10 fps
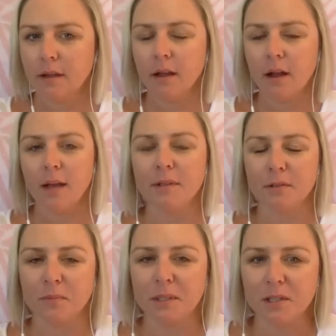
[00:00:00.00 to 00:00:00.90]
I am a
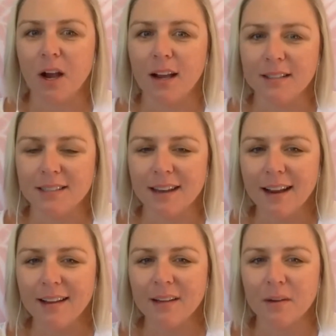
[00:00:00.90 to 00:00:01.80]
little bit tired
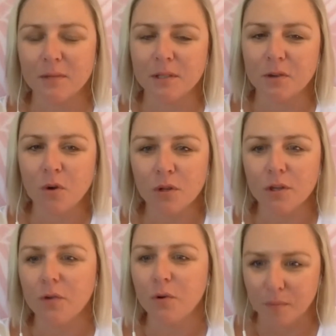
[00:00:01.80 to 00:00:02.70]
today. I would call
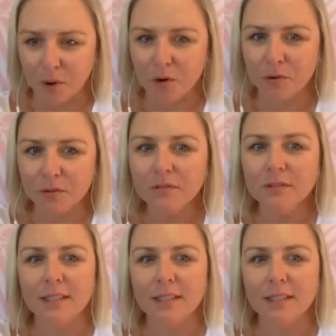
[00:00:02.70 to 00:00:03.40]
it hormonal